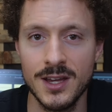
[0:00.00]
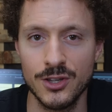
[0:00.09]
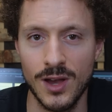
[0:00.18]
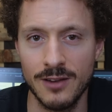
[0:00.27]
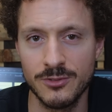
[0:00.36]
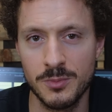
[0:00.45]

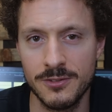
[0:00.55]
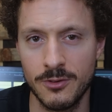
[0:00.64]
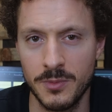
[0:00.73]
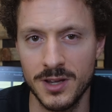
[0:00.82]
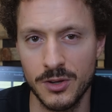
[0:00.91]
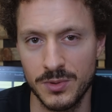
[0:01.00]
you have to be
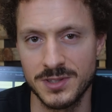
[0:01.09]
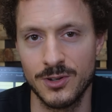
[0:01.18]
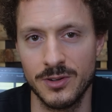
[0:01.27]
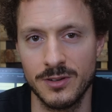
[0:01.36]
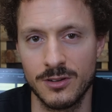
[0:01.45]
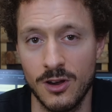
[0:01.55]
familiar with
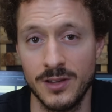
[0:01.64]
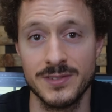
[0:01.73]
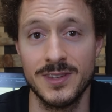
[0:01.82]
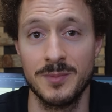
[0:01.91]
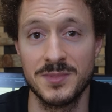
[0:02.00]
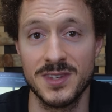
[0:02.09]
certain
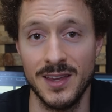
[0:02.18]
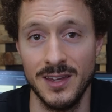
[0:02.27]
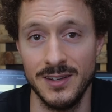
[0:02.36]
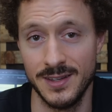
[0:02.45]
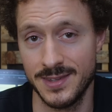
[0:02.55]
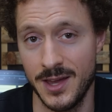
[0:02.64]
concepts
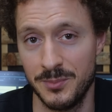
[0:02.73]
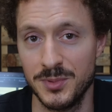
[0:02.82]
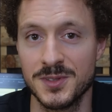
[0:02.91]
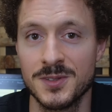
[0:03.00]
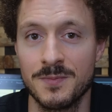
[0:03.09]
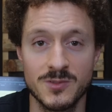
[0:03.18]
and examples.